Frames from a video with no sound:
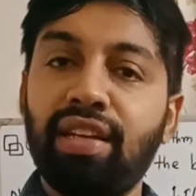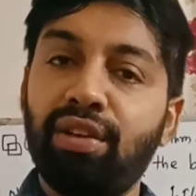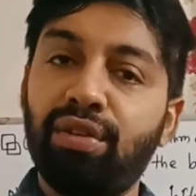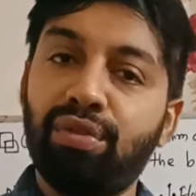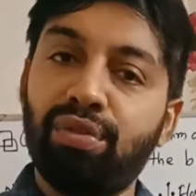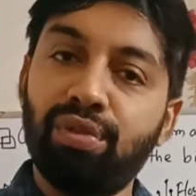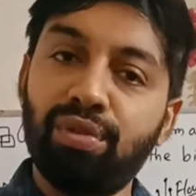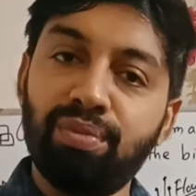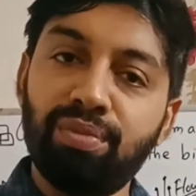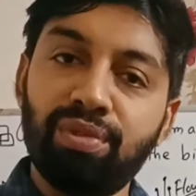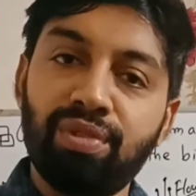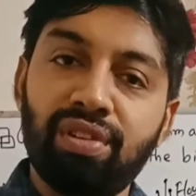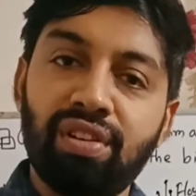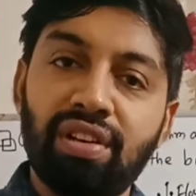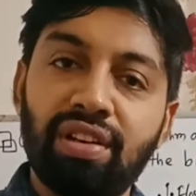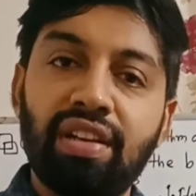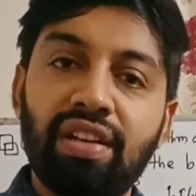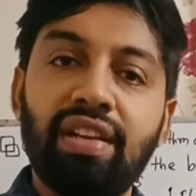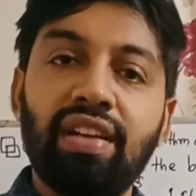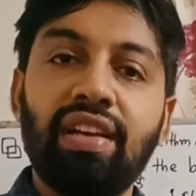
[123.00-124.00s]
your
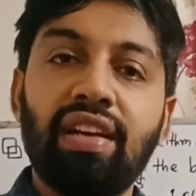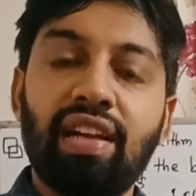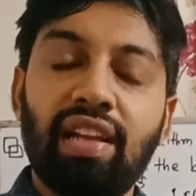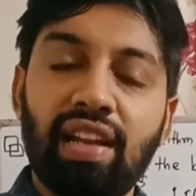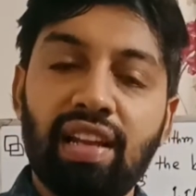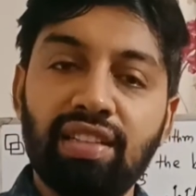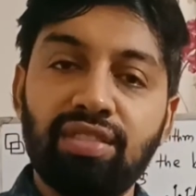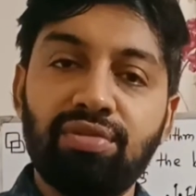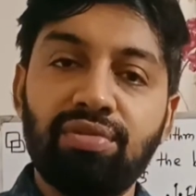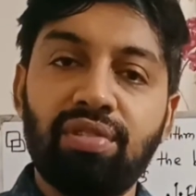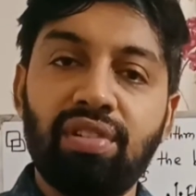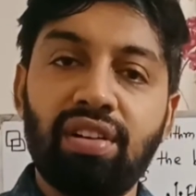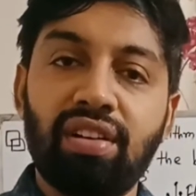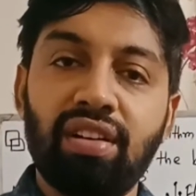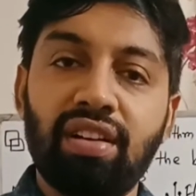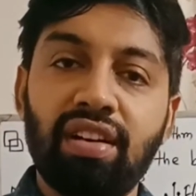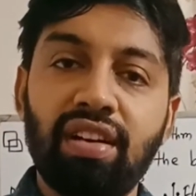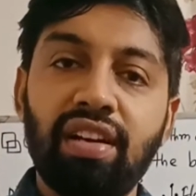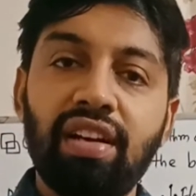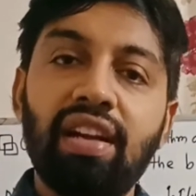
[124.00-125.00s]
homework,
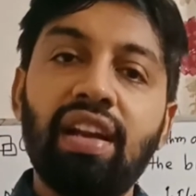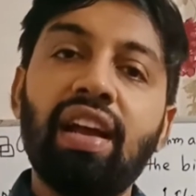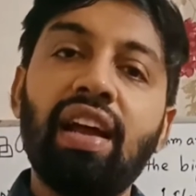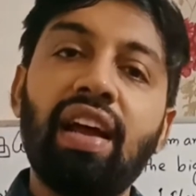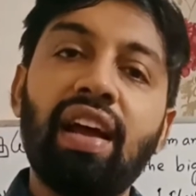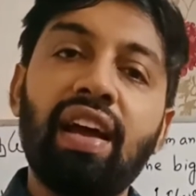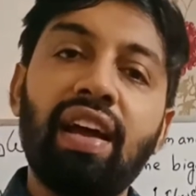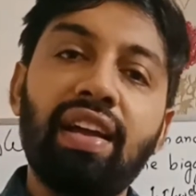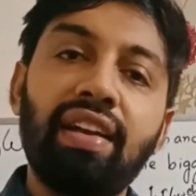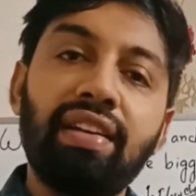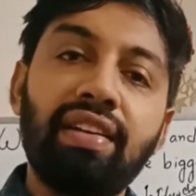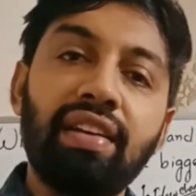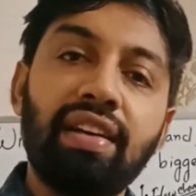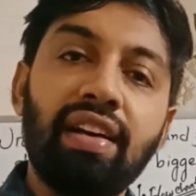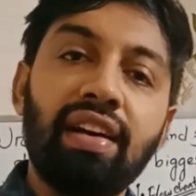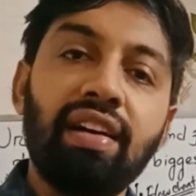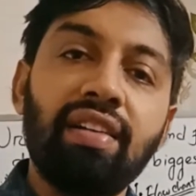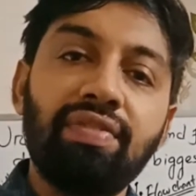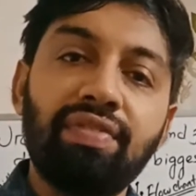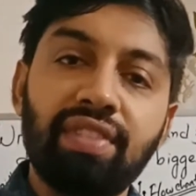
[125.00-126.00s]
classwork, and
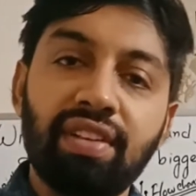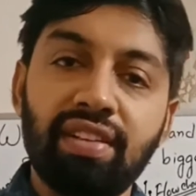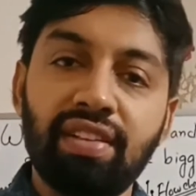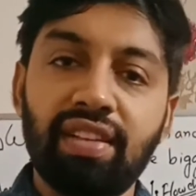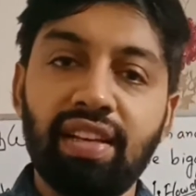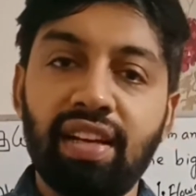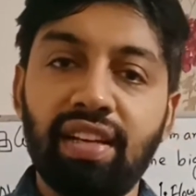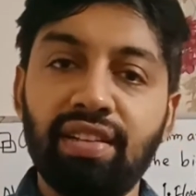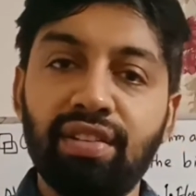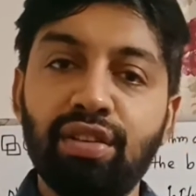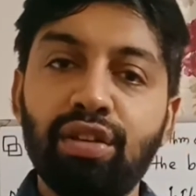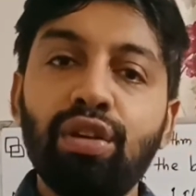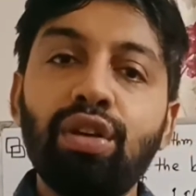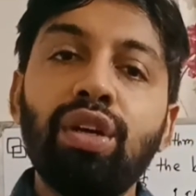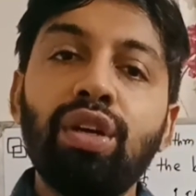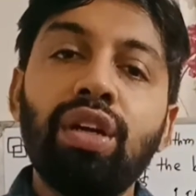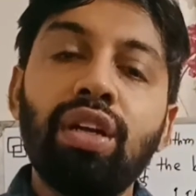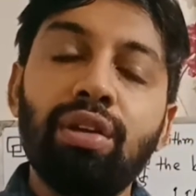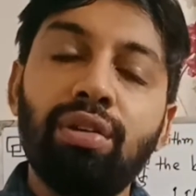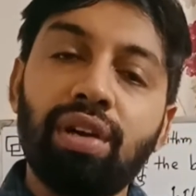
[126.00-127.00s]
after that,
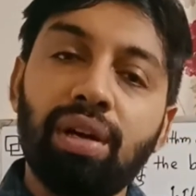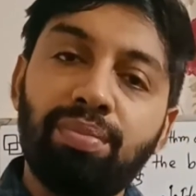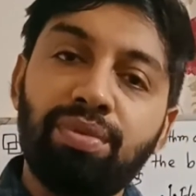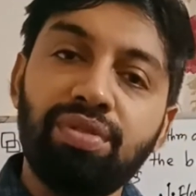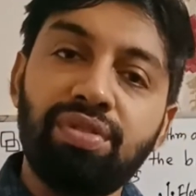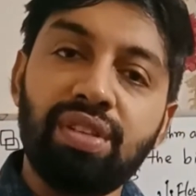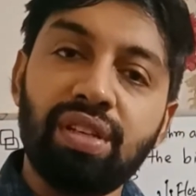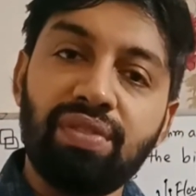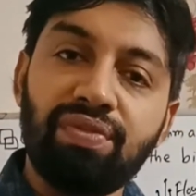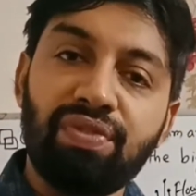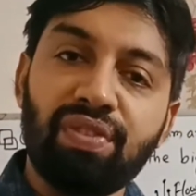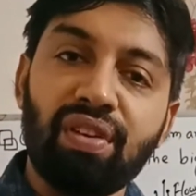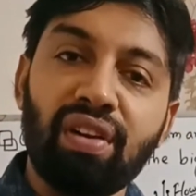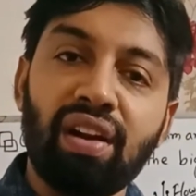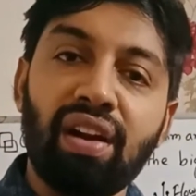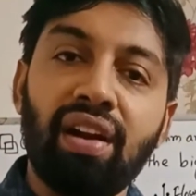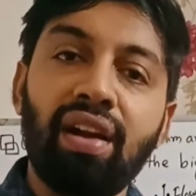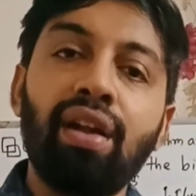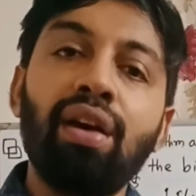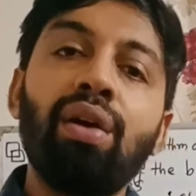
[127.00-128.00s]
you have to sit for
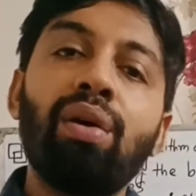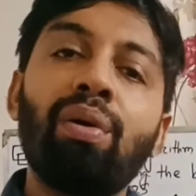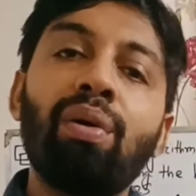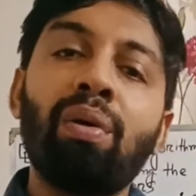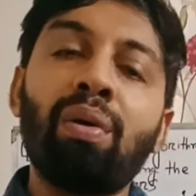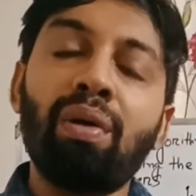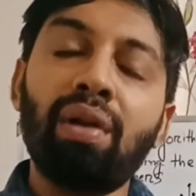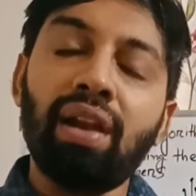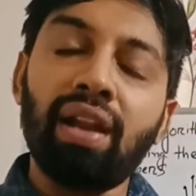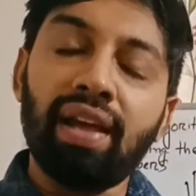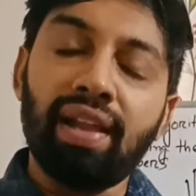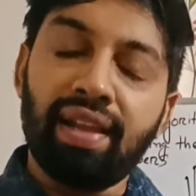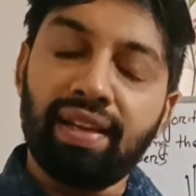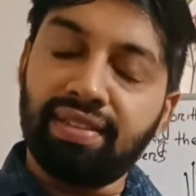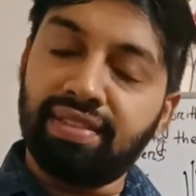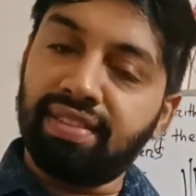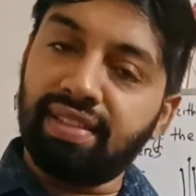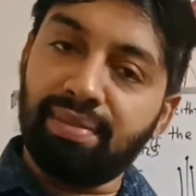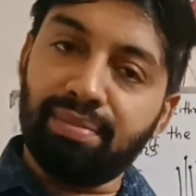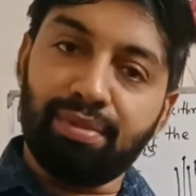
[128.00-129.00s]
an online
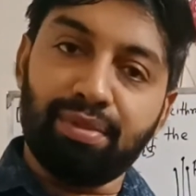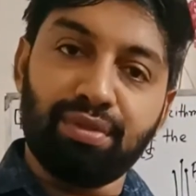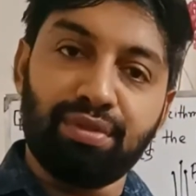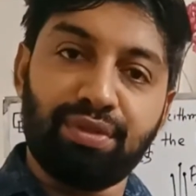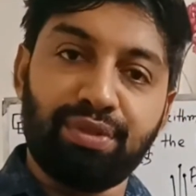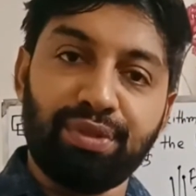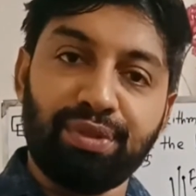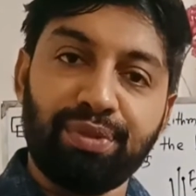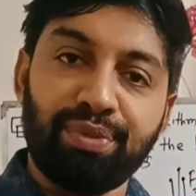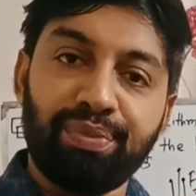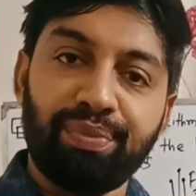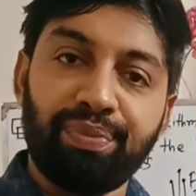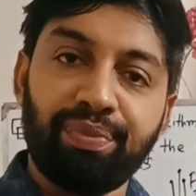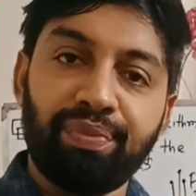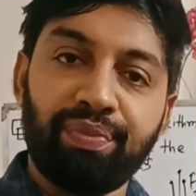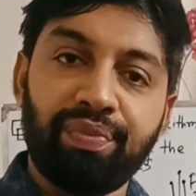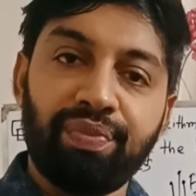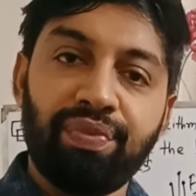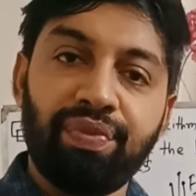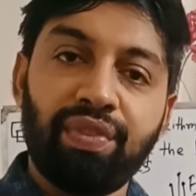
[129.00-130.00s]
exam also.
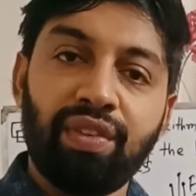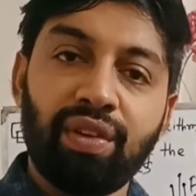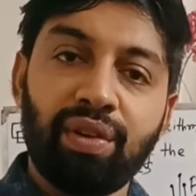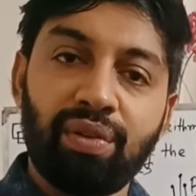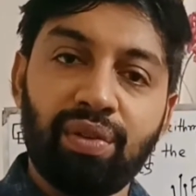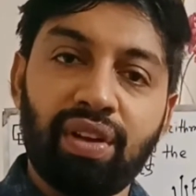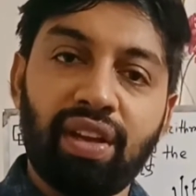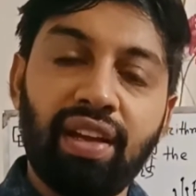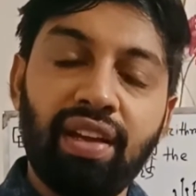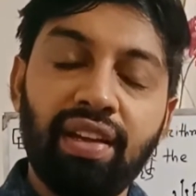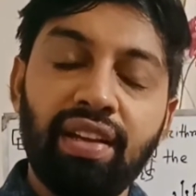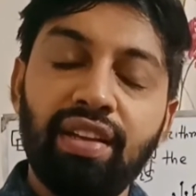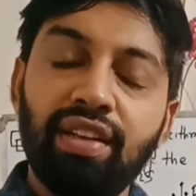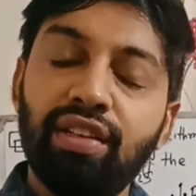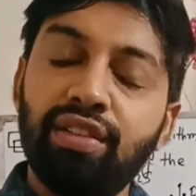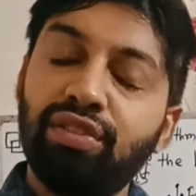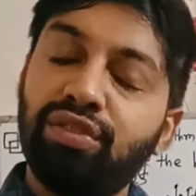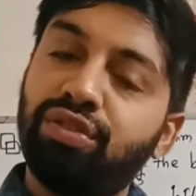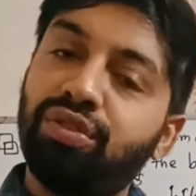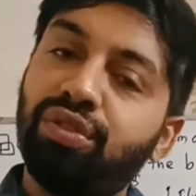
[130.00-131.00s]
Okay,
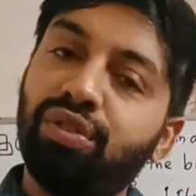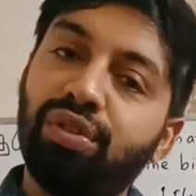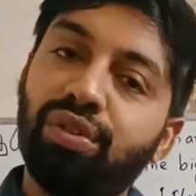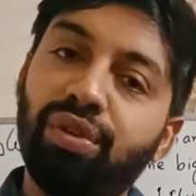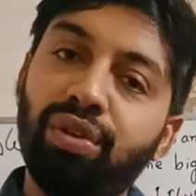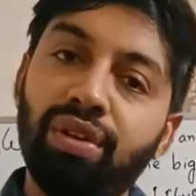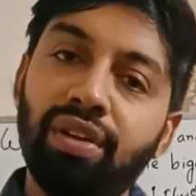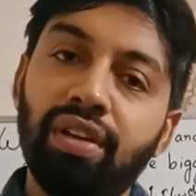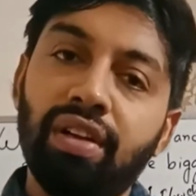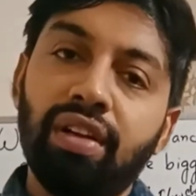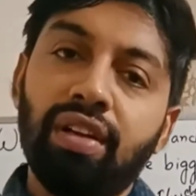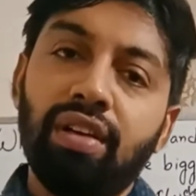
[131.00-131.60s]
so